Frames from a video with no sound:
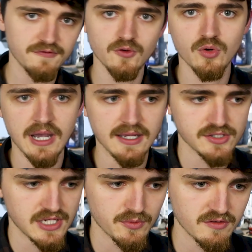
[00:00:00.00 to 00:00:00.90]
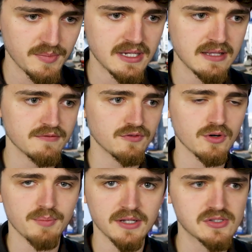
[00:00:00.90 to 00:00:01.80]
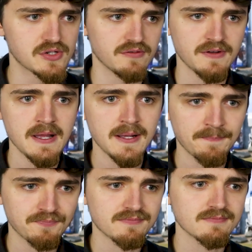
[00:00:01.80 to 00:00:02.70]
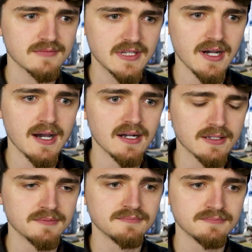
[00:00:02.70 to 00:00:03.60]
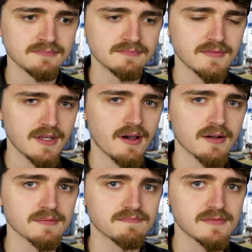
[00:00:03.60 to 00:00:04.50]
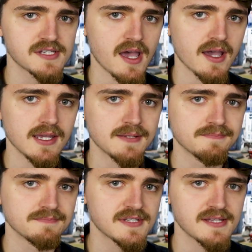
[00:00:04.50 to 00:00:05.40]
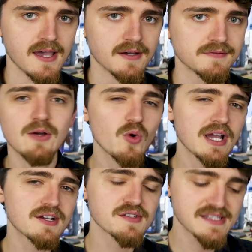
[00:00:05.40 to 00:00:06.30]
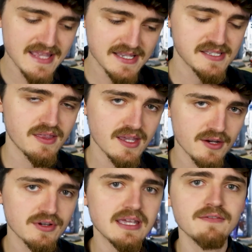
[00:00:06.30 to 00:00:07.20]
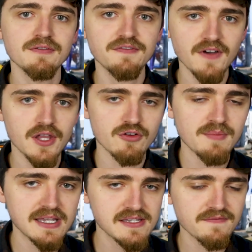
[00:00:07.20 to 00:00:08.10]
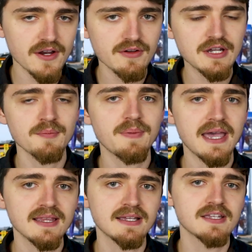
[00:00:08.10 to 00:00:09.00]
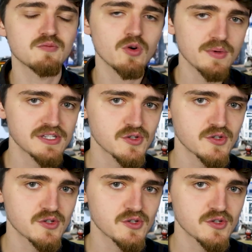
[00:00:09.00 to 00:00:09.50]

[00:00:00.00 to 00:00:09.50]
beforehand. She would have been in for a bunch of dark, dark side stuff. Now, what echoes this theory even further and makes it very compelling is what we